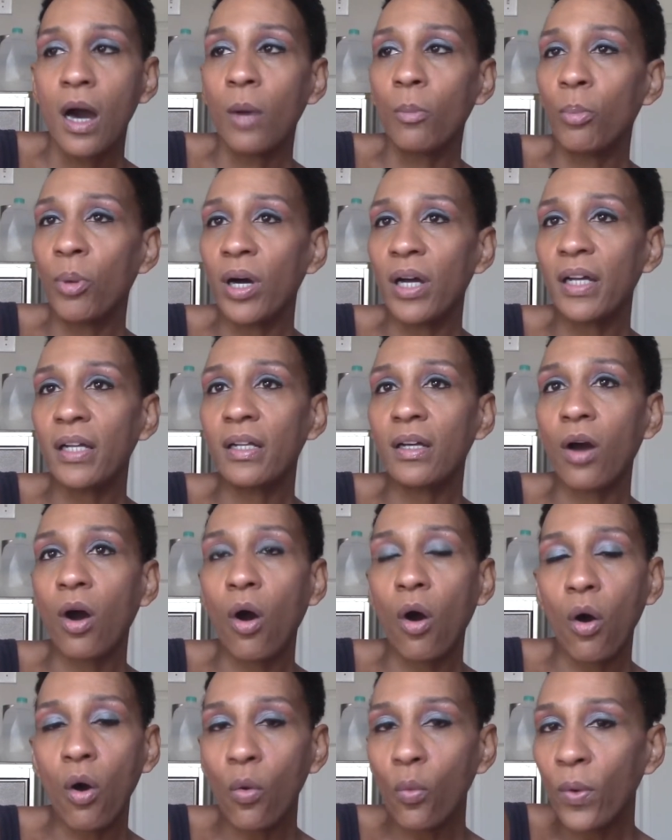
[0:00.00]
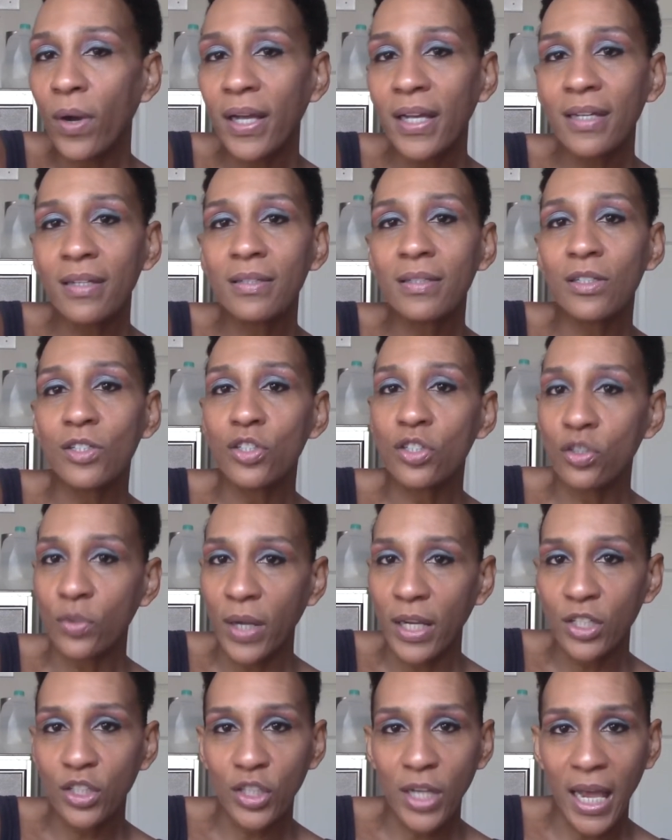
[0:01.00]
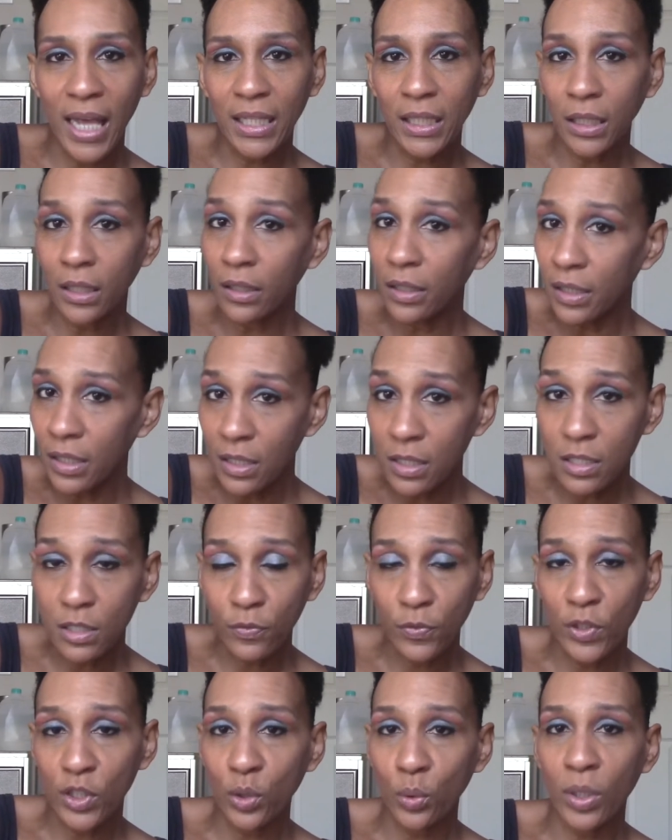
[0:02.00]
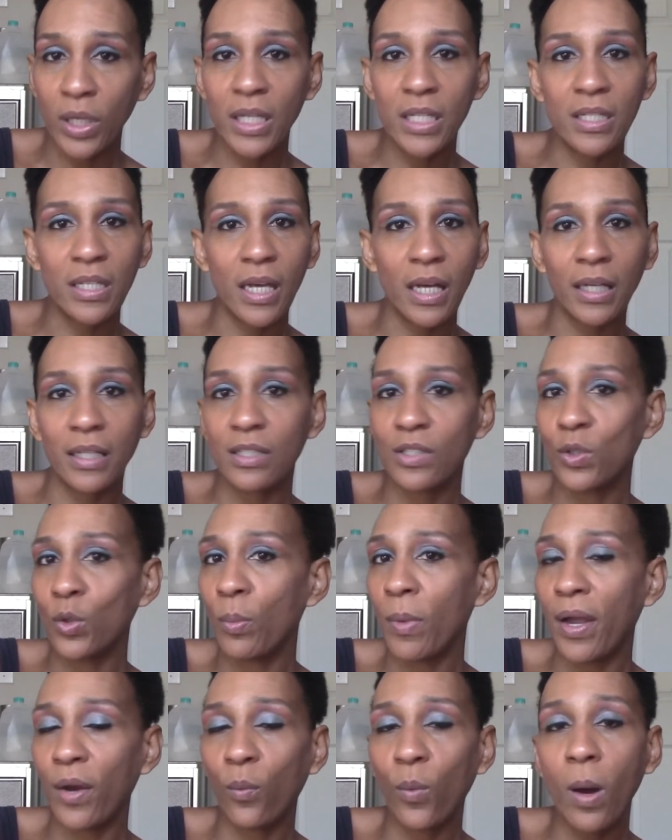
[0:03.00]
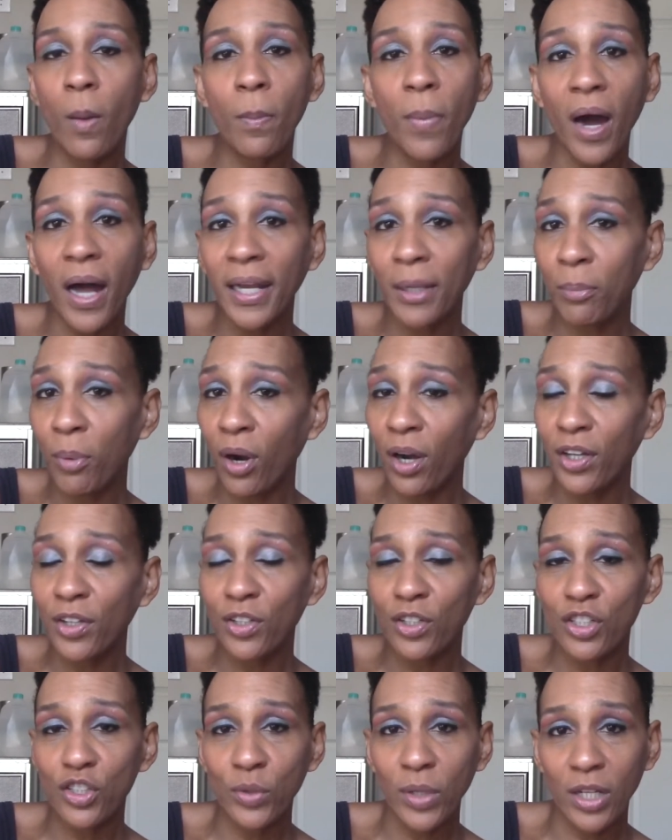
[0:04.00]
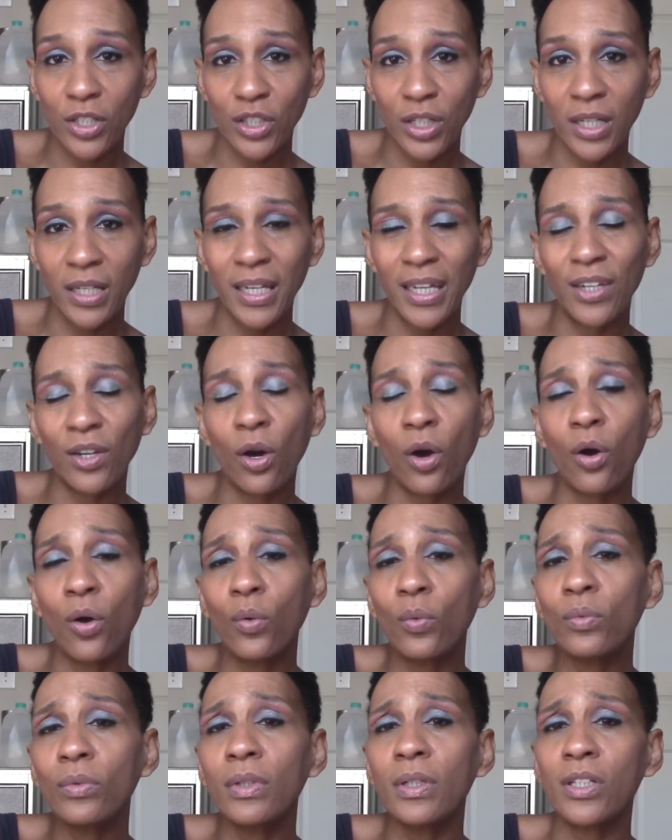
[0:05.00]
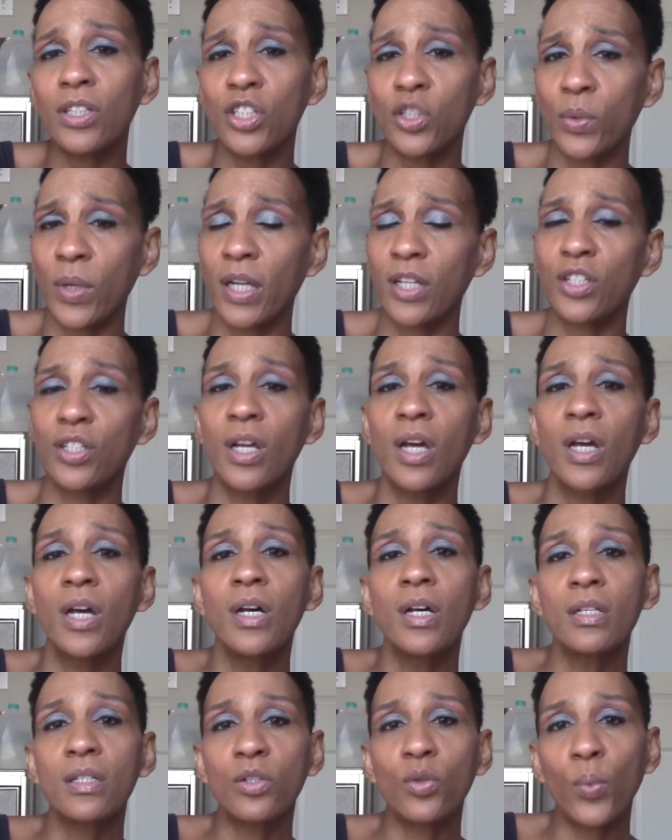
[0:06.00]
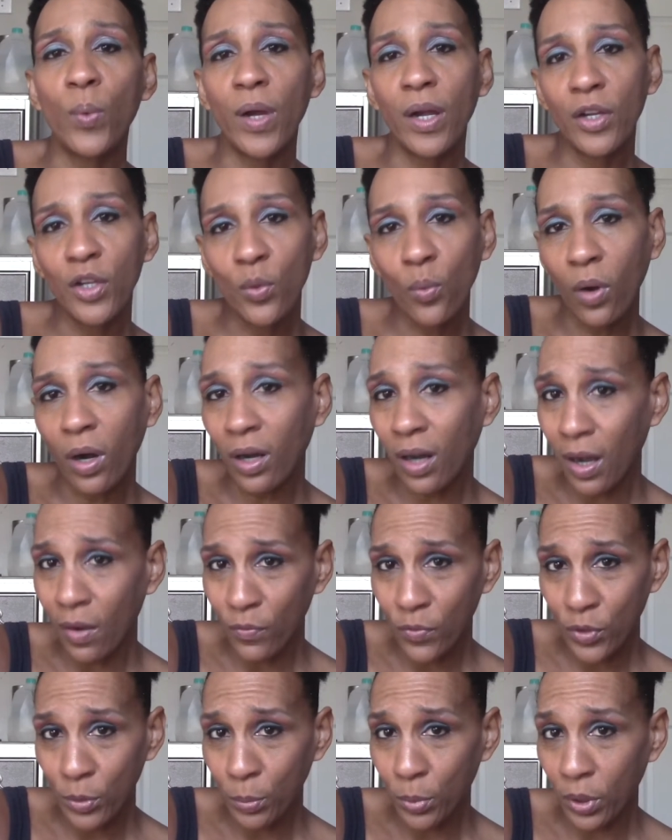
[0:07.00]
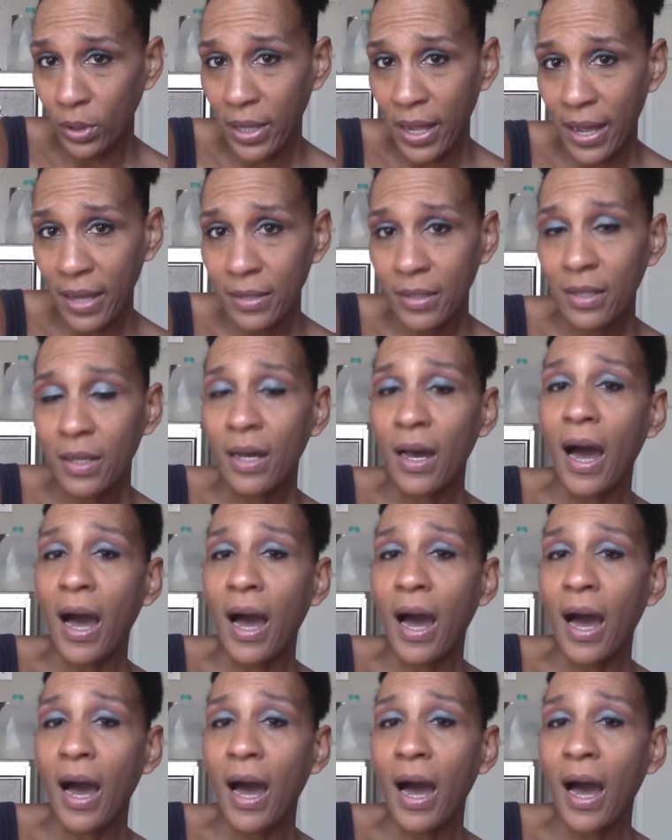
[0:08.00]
But always stretch at least for 20 seconds, no matter what body part you're stretching, and only stretch to where you are comfortable at.